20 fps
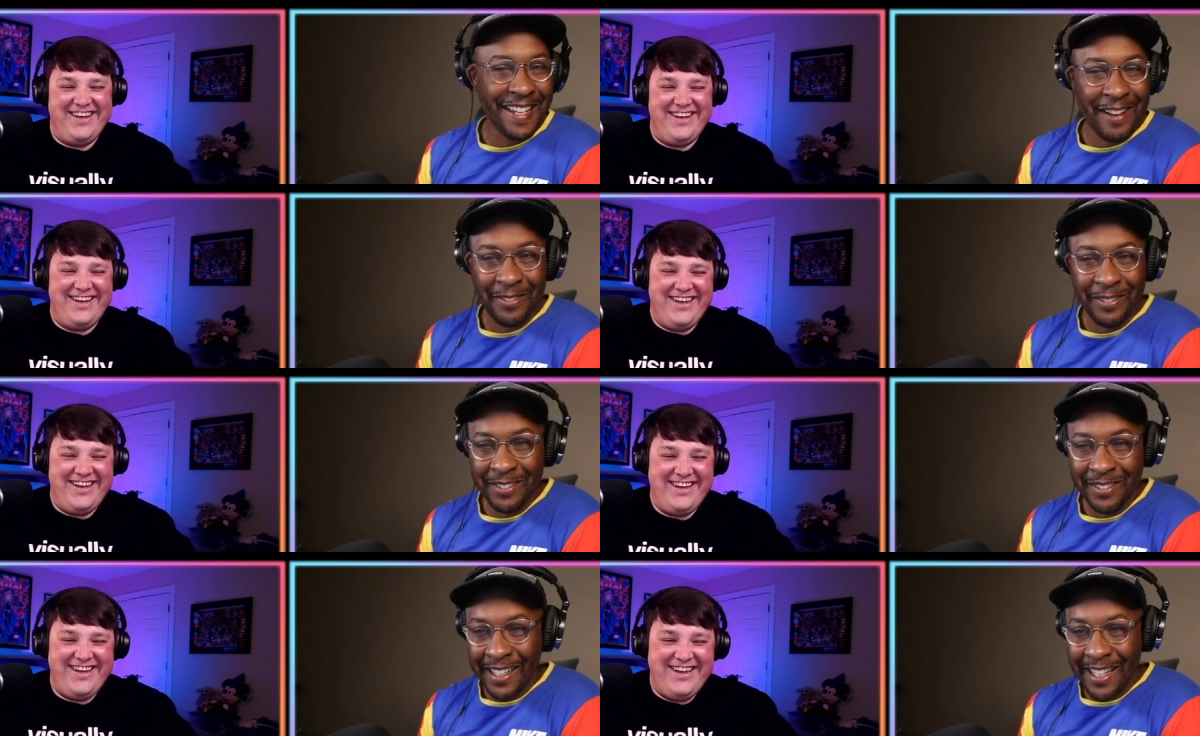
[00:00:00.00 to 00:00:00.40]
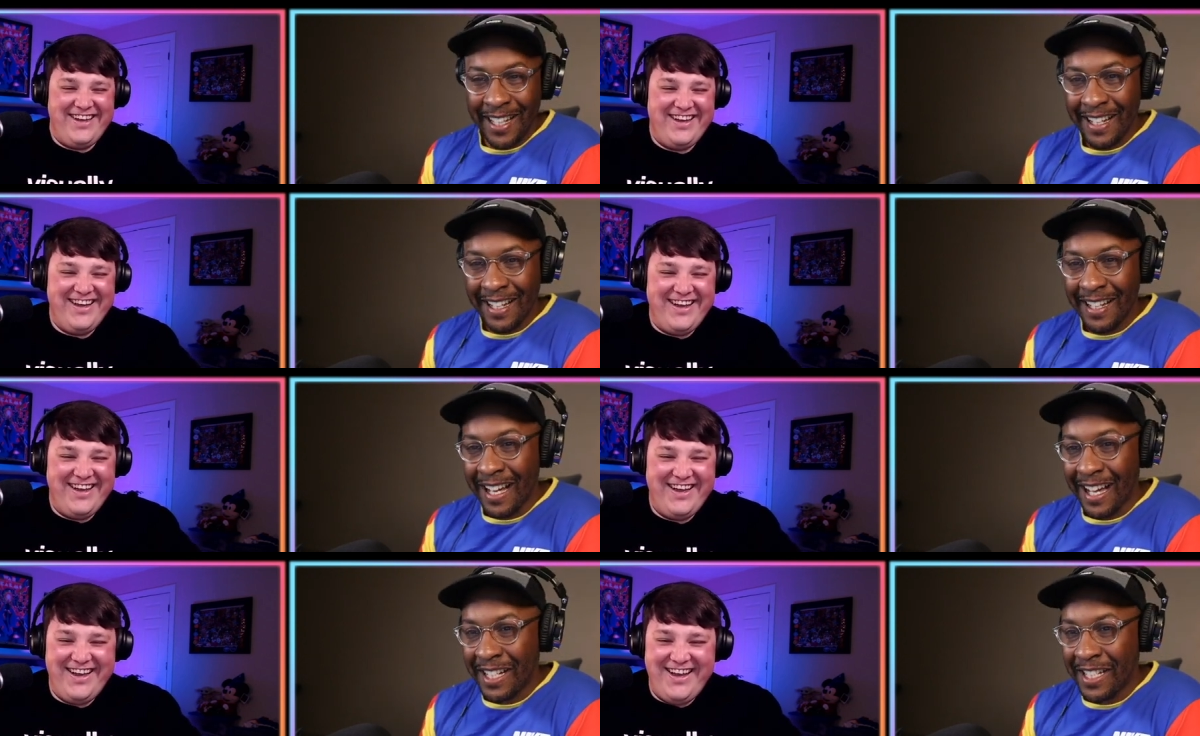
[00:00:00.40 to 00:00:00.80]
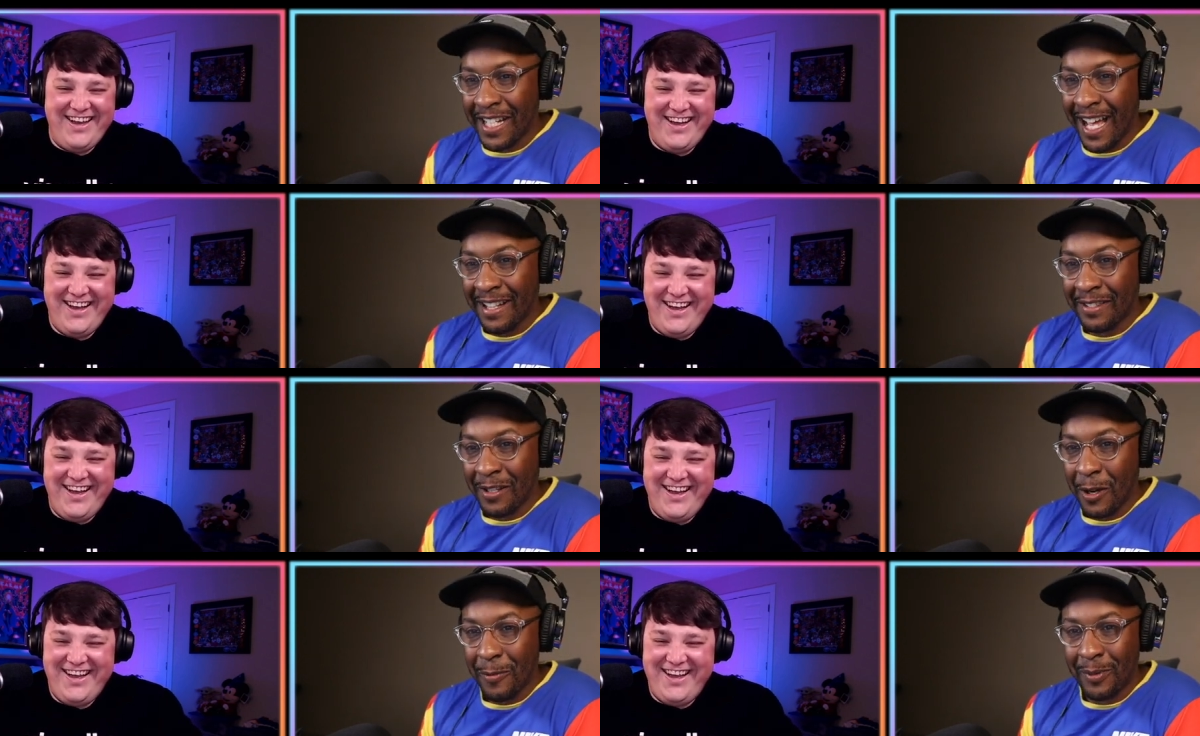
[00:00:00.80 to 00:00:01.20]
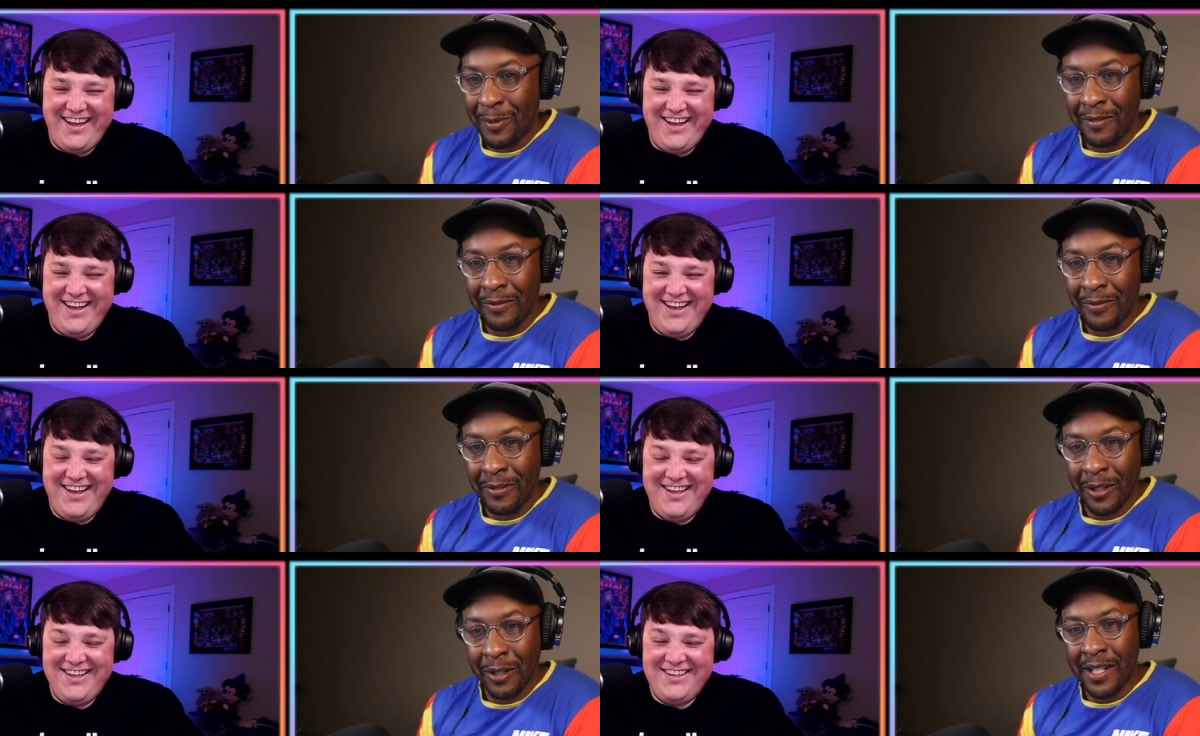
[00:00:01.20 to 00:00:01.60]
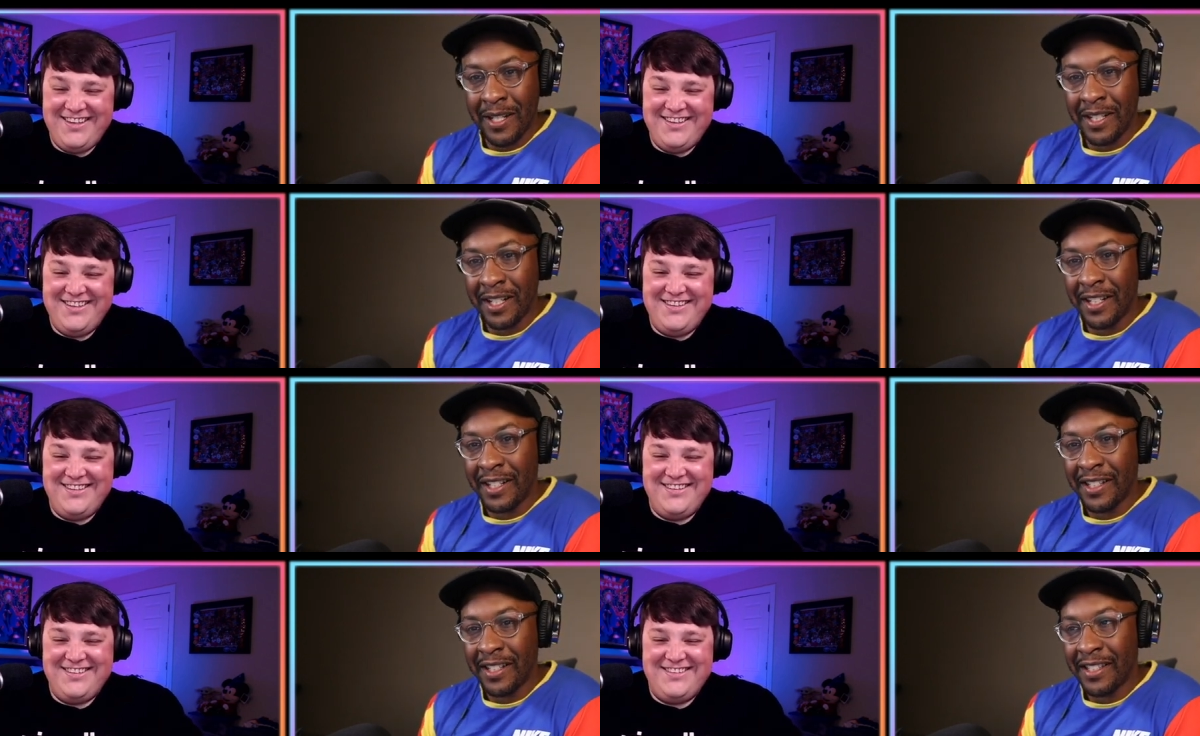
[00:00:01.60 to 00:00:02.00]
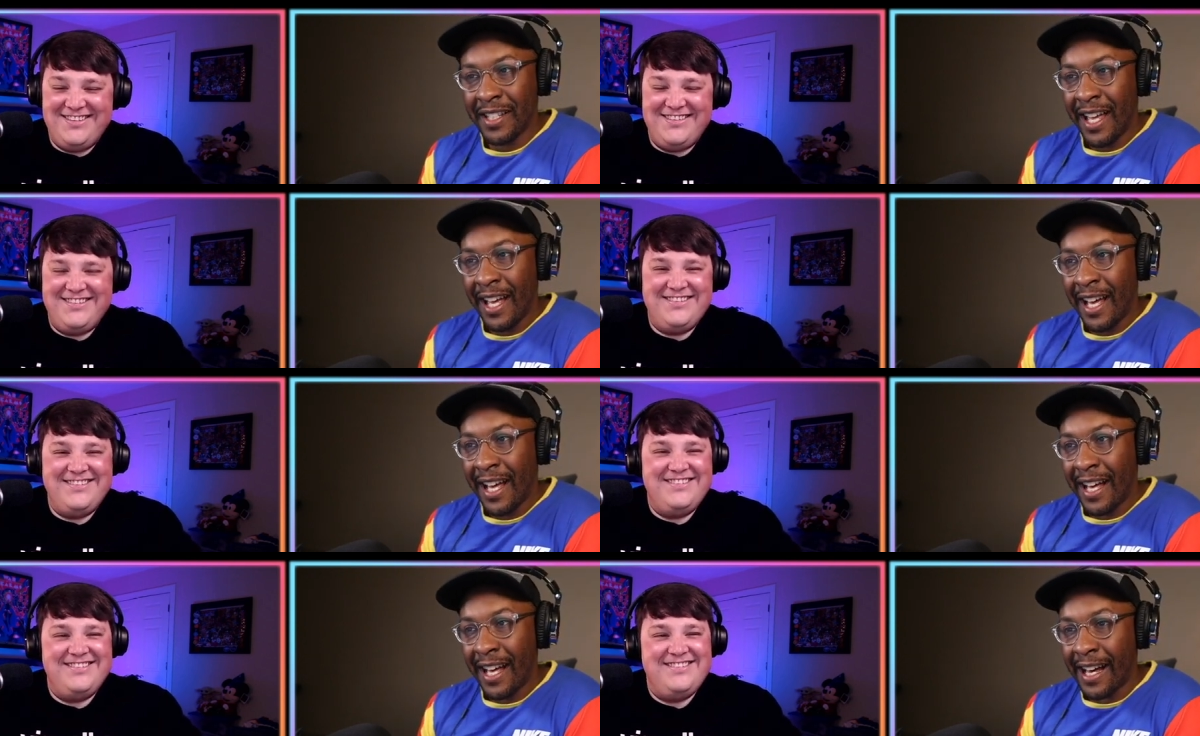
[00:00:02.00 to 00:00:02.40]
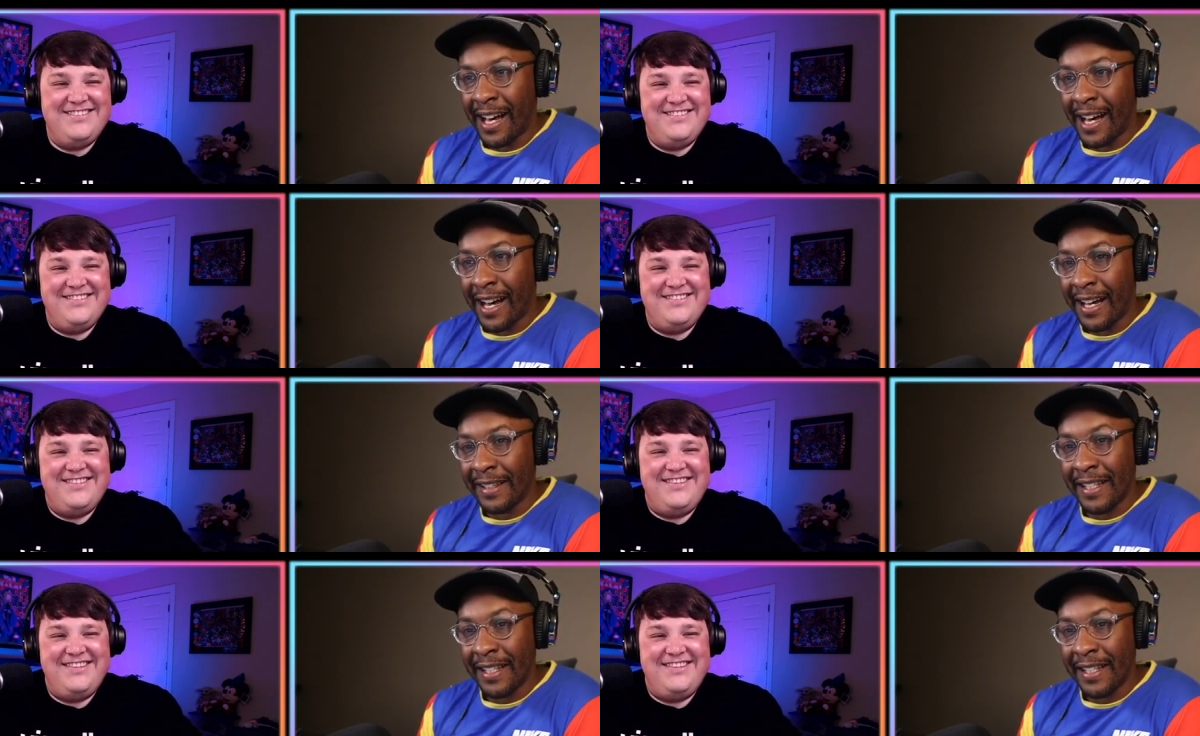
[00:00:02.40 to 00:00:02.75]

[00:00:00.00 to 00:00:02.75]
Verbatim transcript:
Speaker 1: Definitely, uh, chat's open for questions. Uh,